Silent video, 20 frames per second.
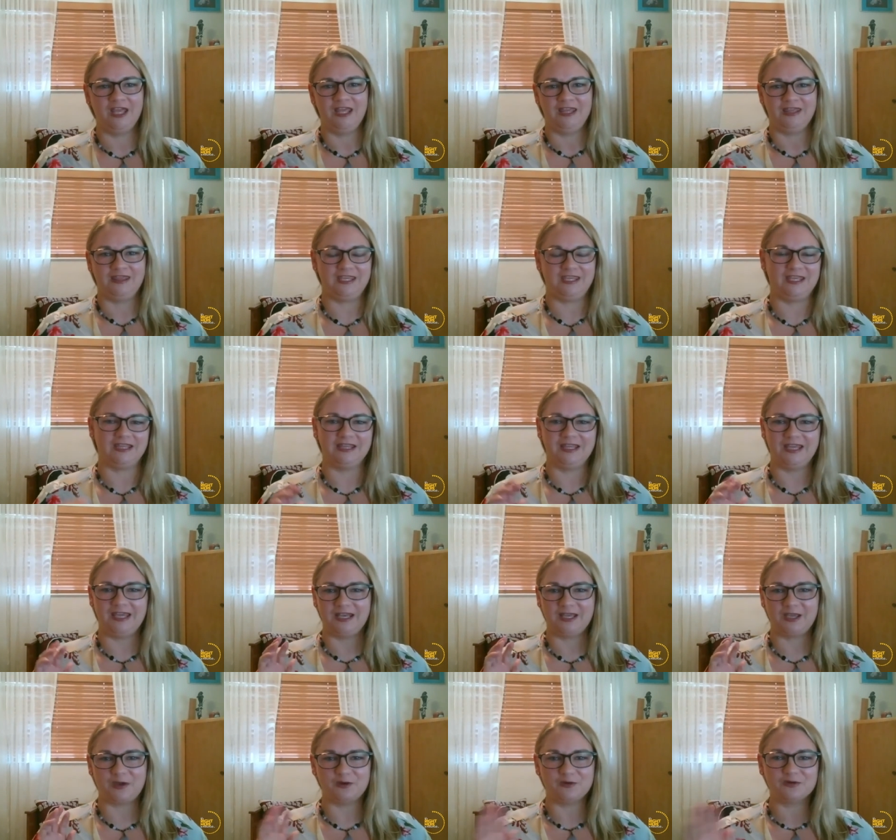the
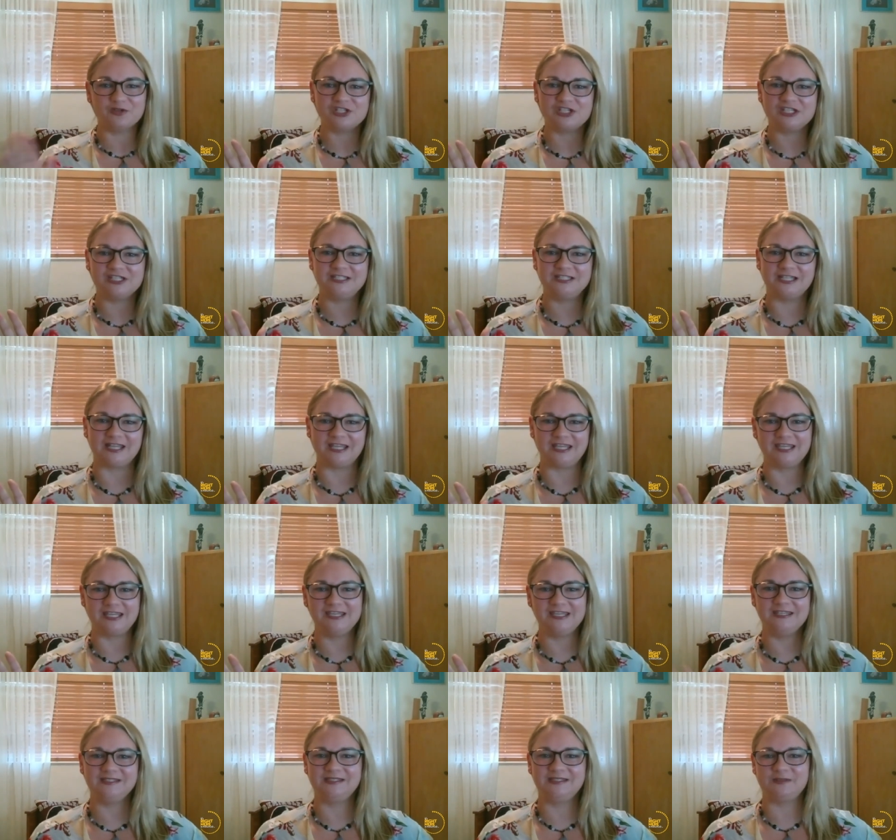Atlantic Ocean to the
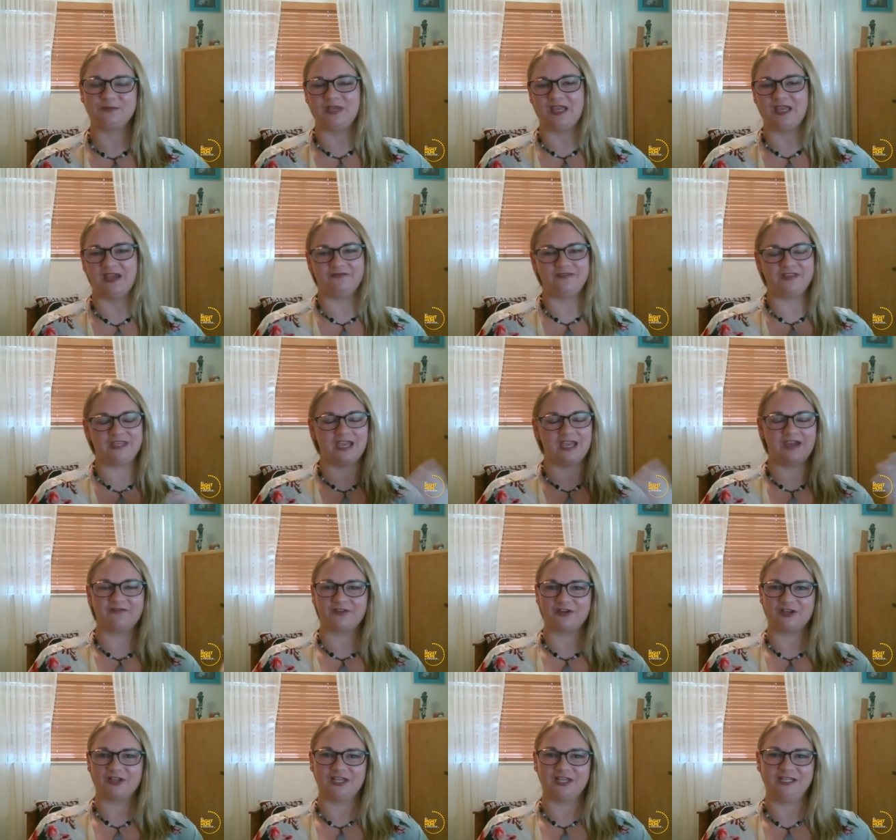east, we have the
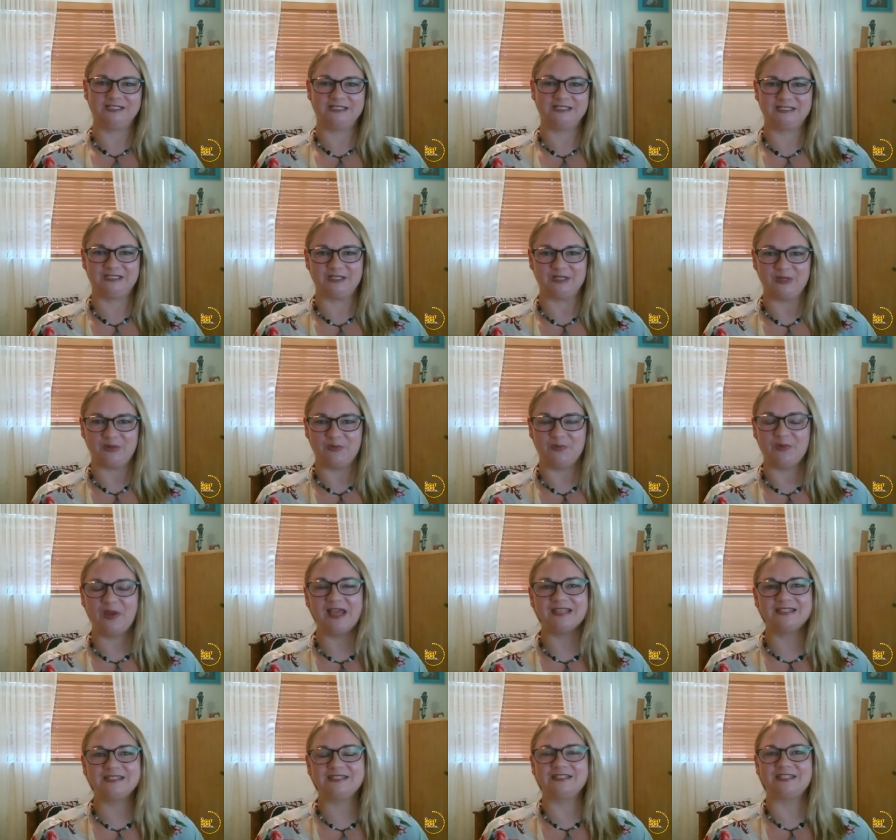Everglades to the
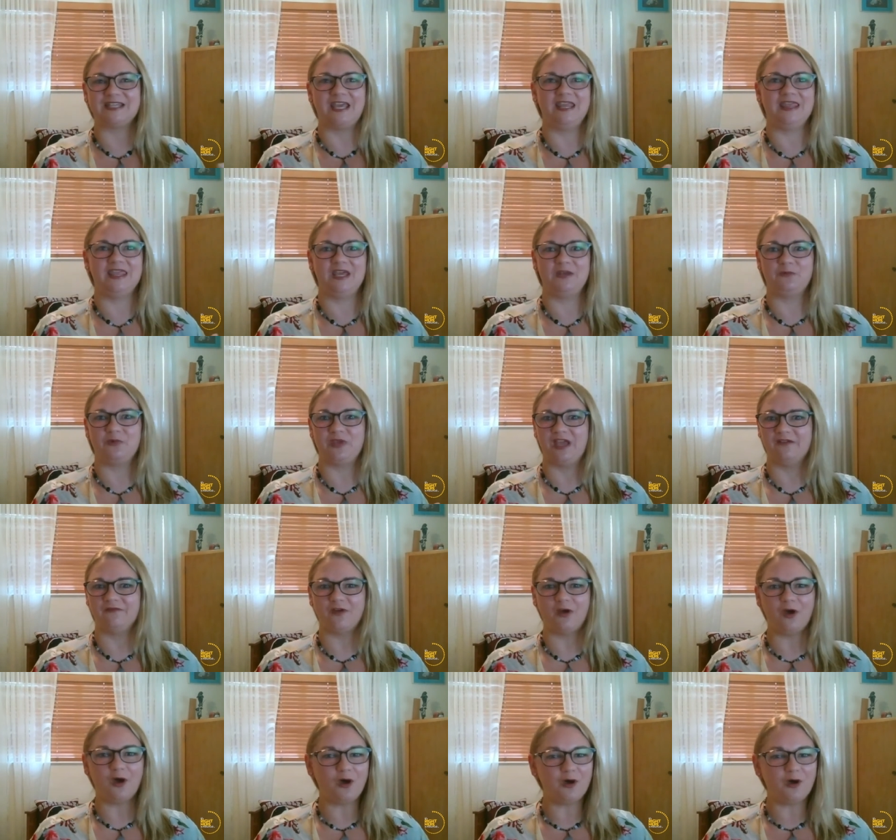west, and then we have
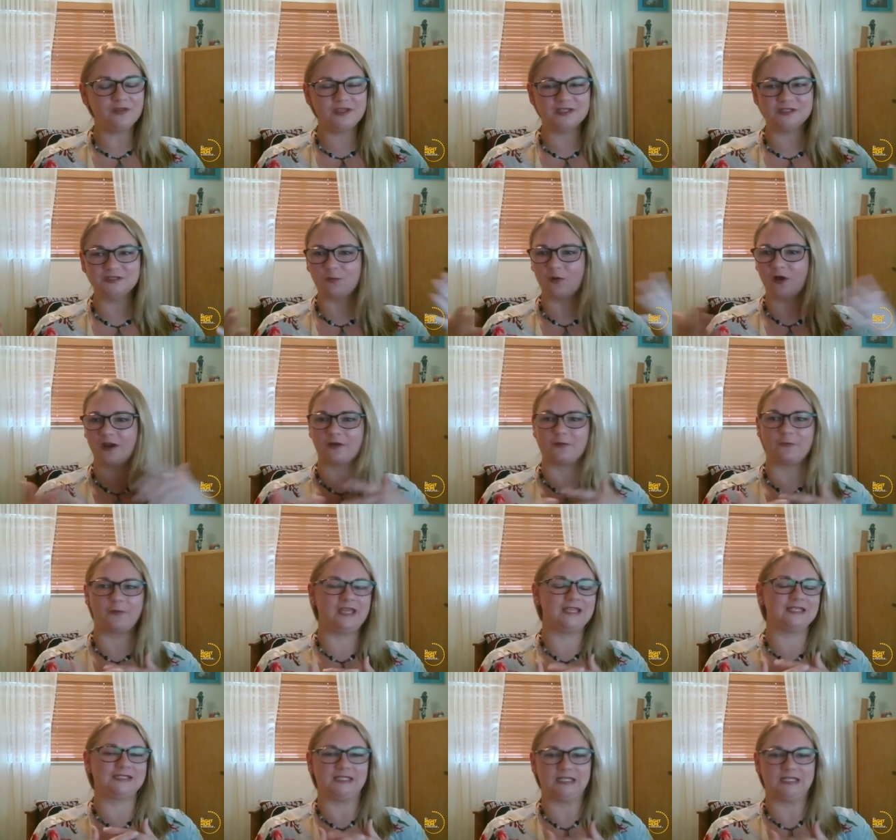all these
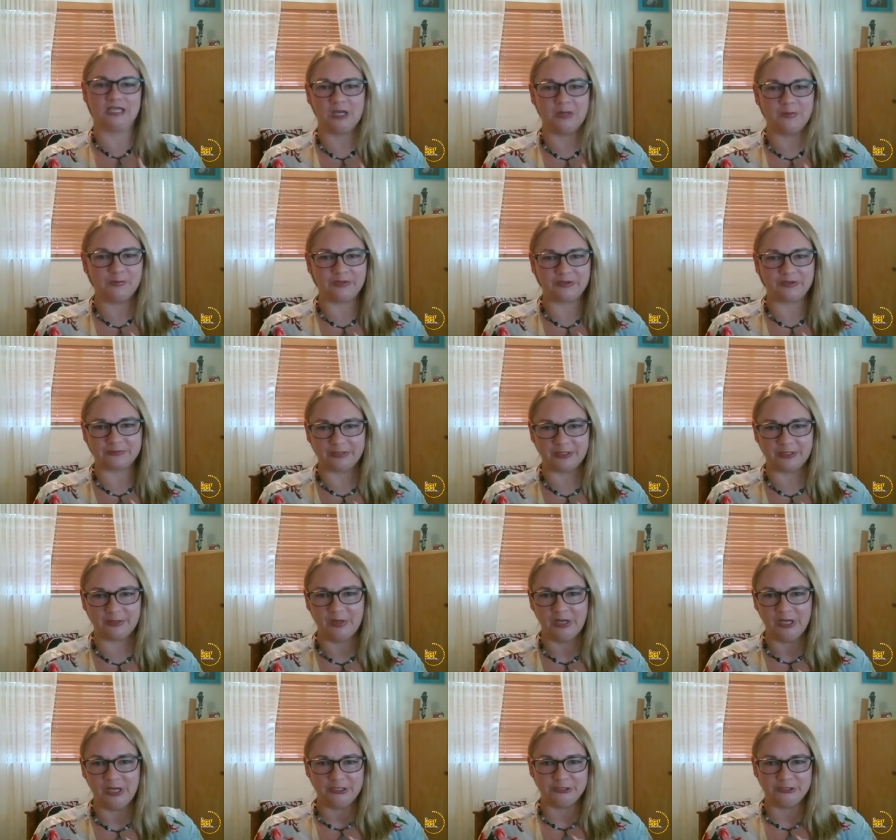waterways that come through.
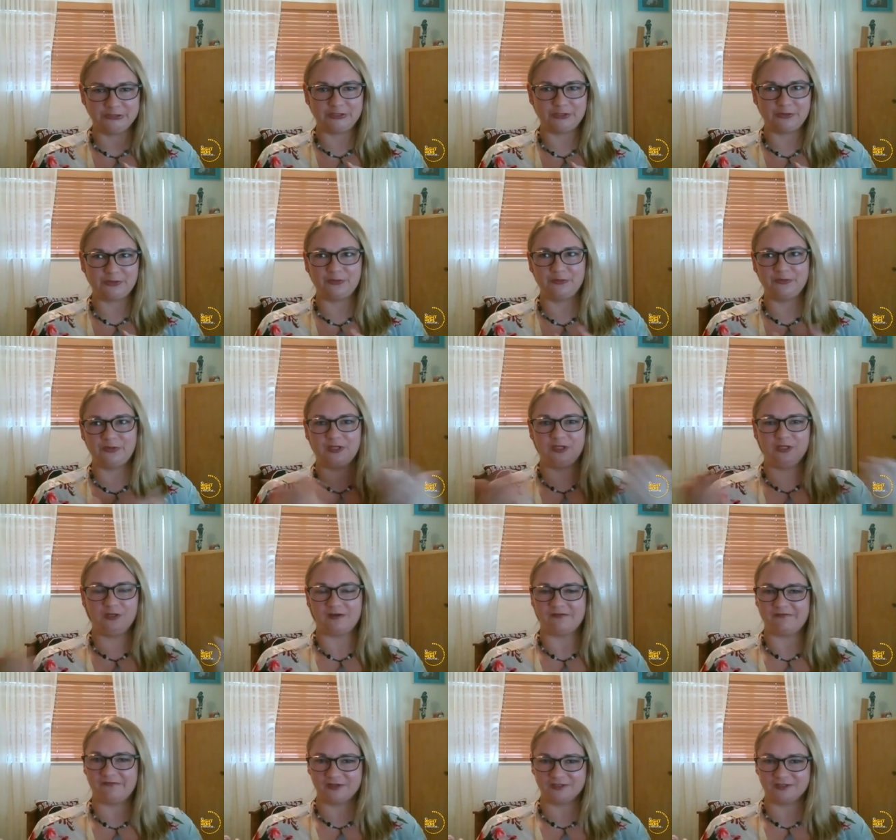So,
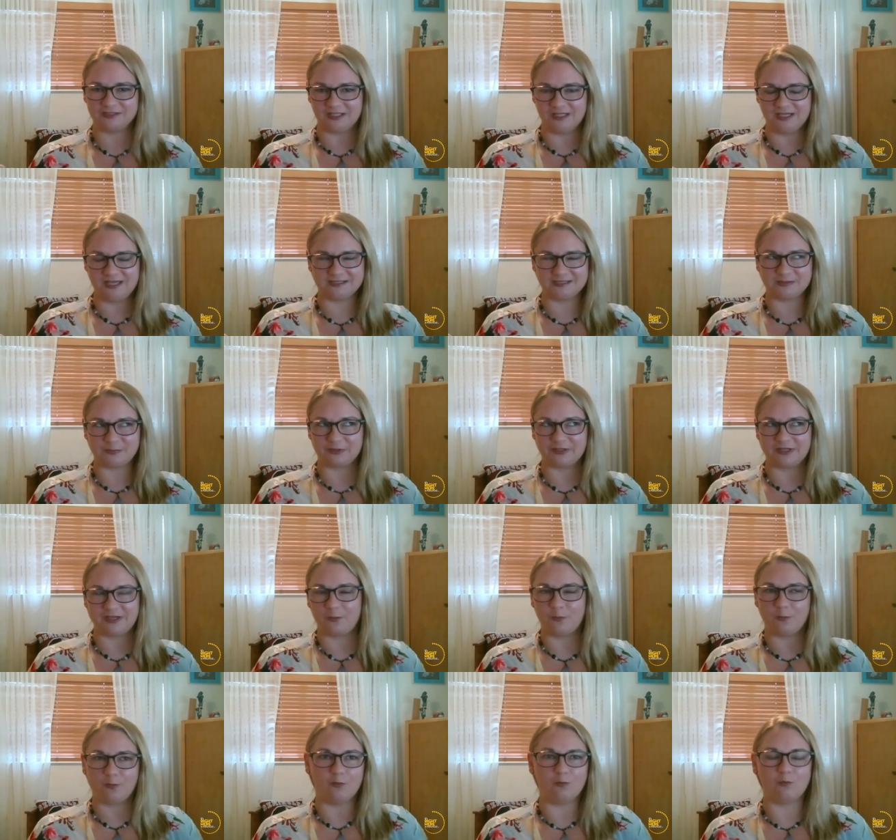at first glance, we're like,
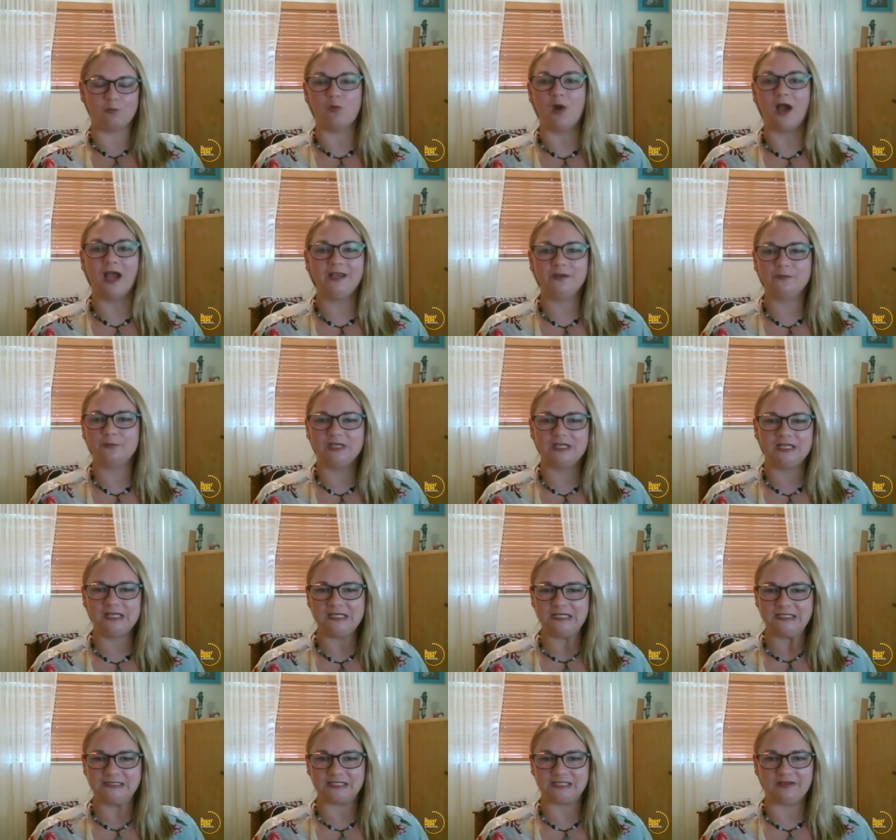well, why do we need
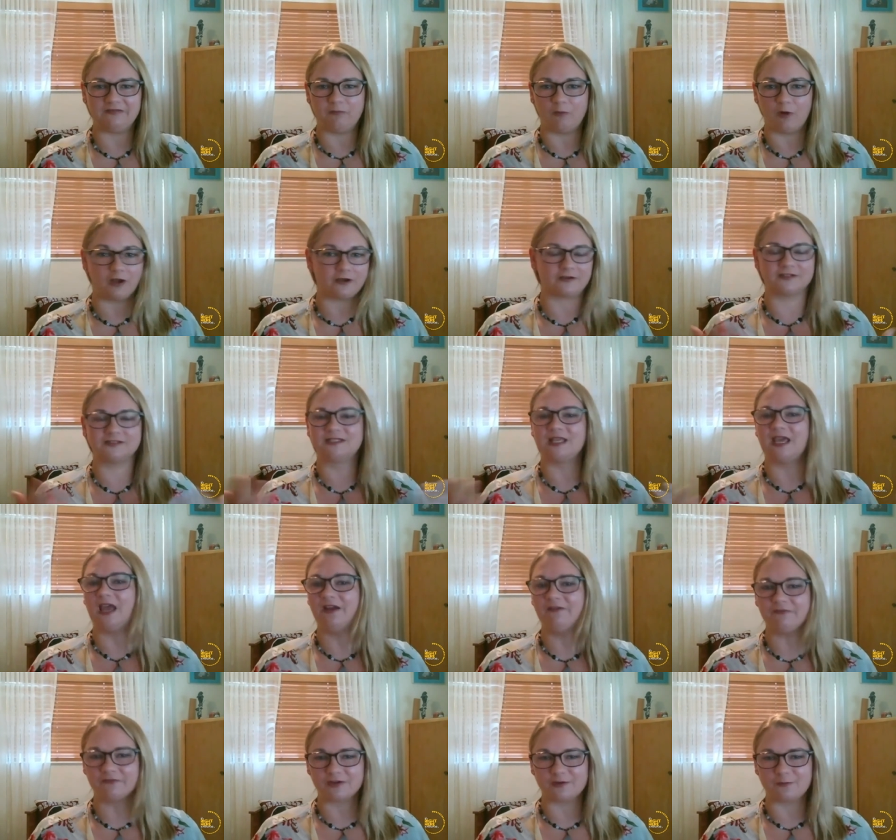to save water? It's
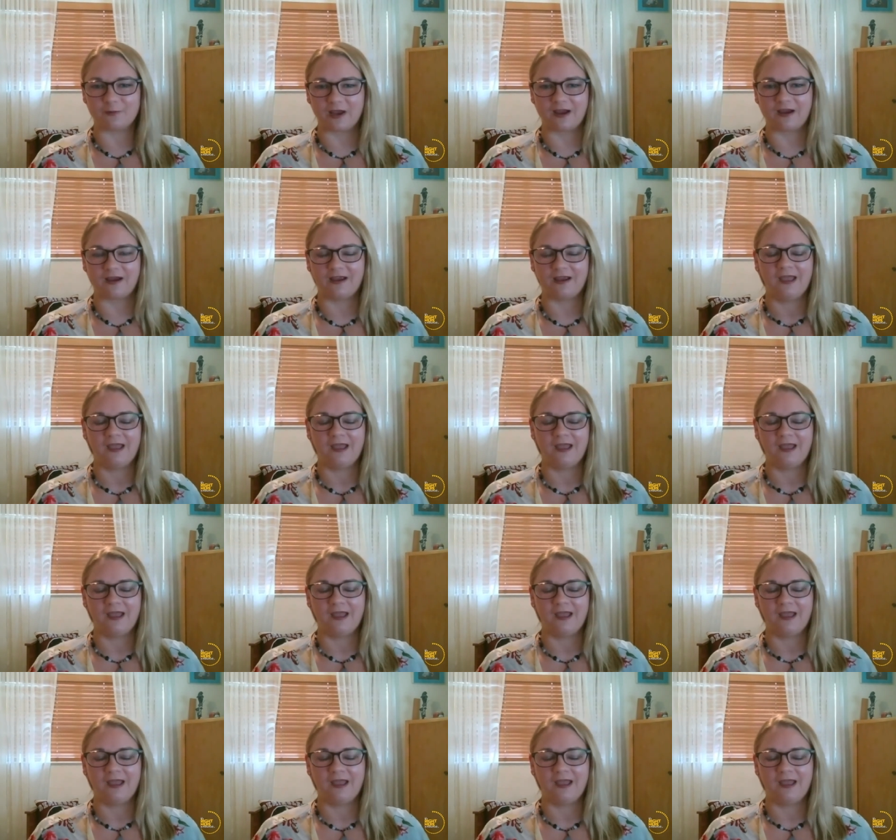everywhere.